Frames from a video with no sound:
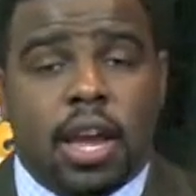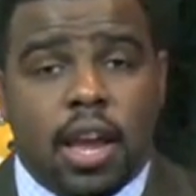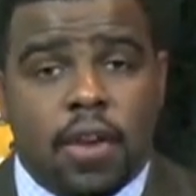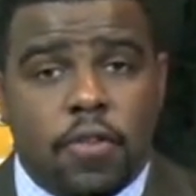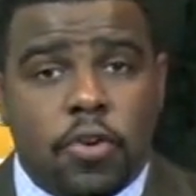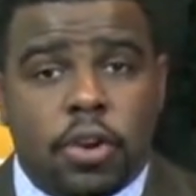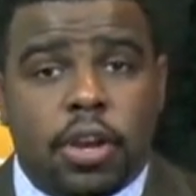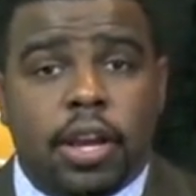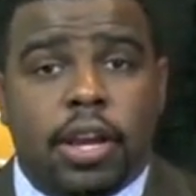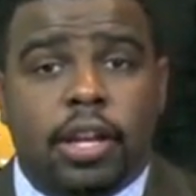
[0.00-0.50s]

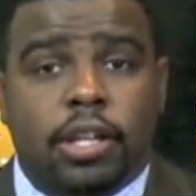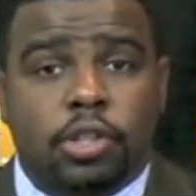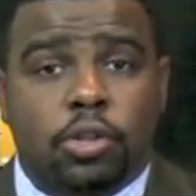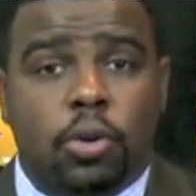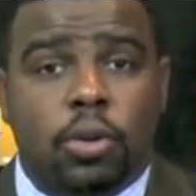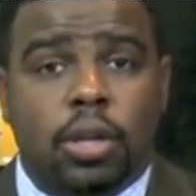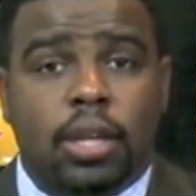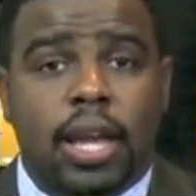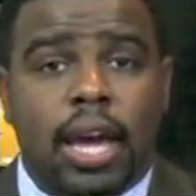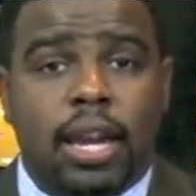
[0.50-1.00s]
If you can
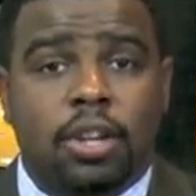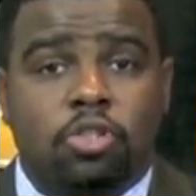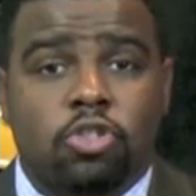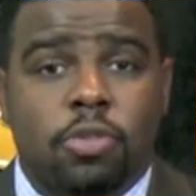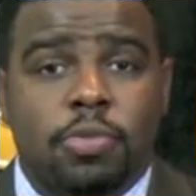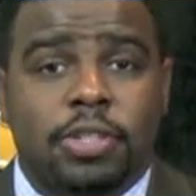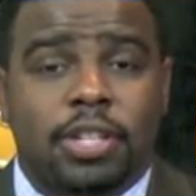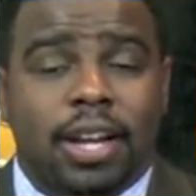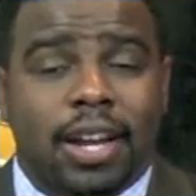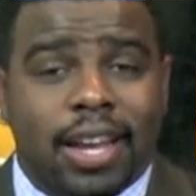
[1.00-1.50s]
control the line of
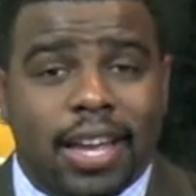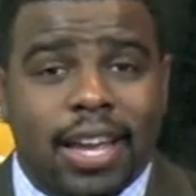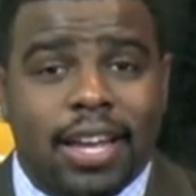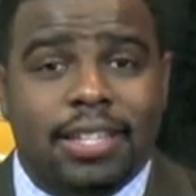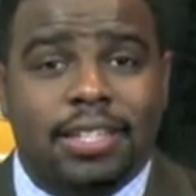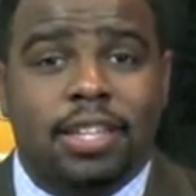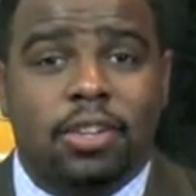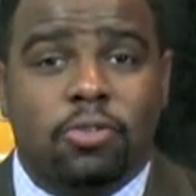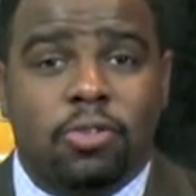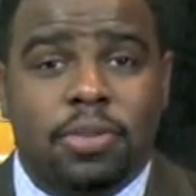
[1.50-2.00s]
scrimmage
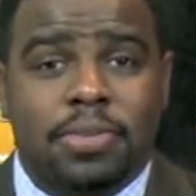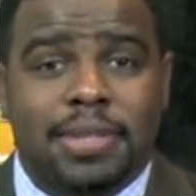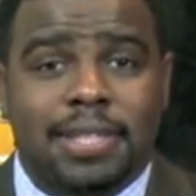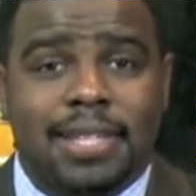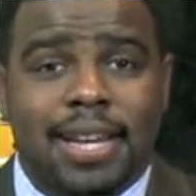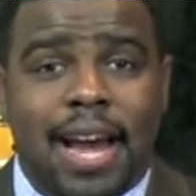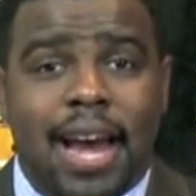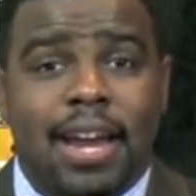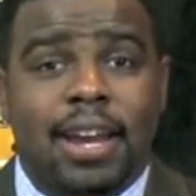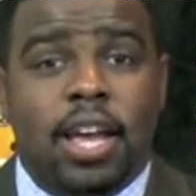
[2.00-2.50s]
against the Crimson
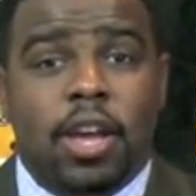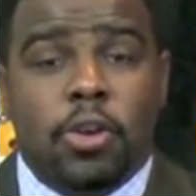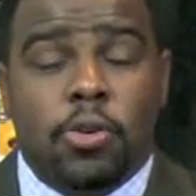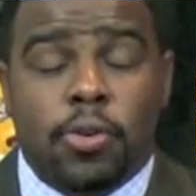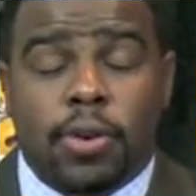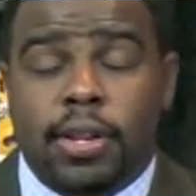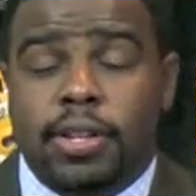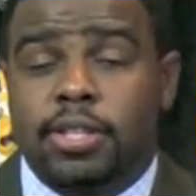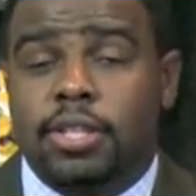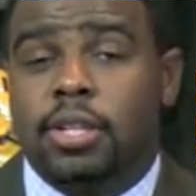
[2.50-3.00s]
Tide,
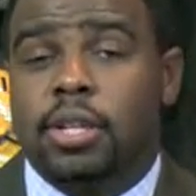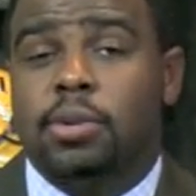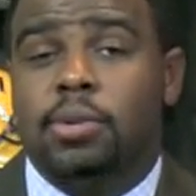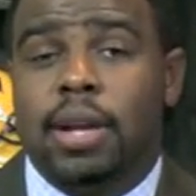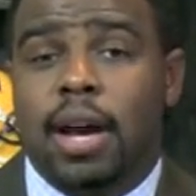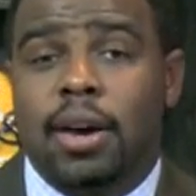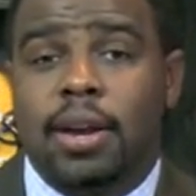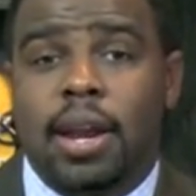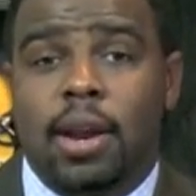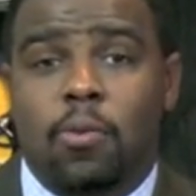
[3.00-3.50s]
you can slow
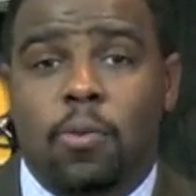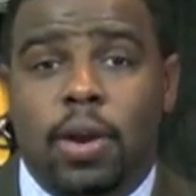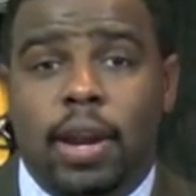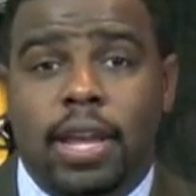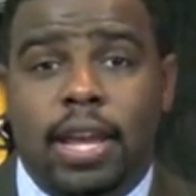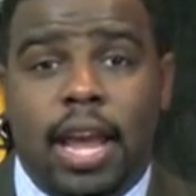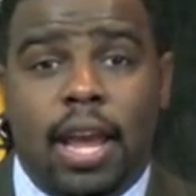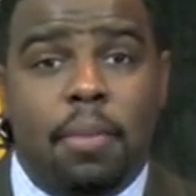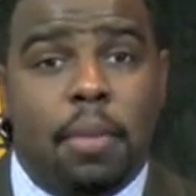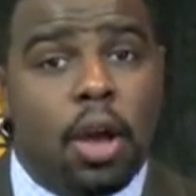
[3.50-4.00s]
down that
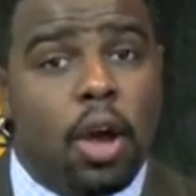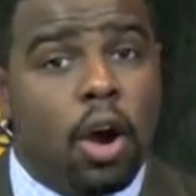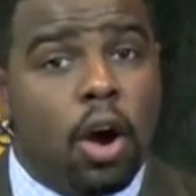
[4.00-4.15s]
running game.